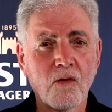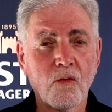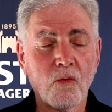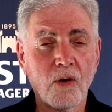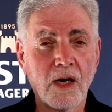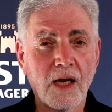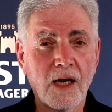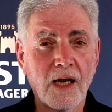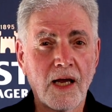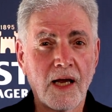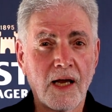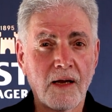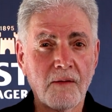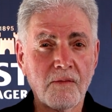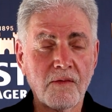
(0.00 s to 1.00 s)
Well,
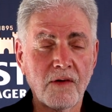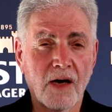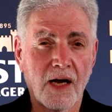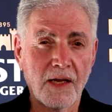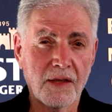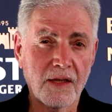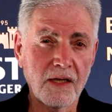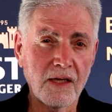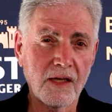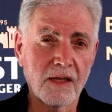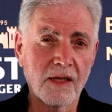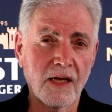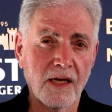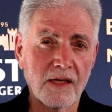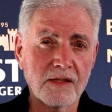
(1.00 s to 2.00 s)
I think
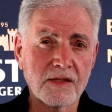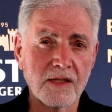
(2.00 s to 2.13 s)
that,